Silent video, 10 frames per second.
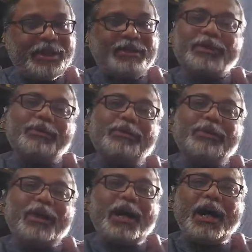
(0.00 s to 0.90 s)
So,
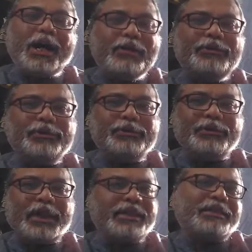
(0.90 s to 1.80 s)
how to
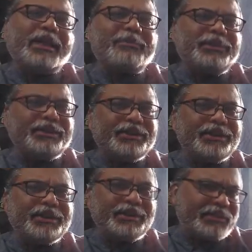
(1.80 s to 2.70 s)
establish
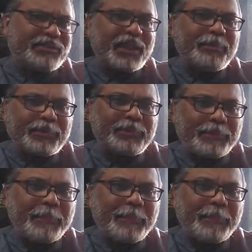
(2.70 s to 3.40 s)
this rapport?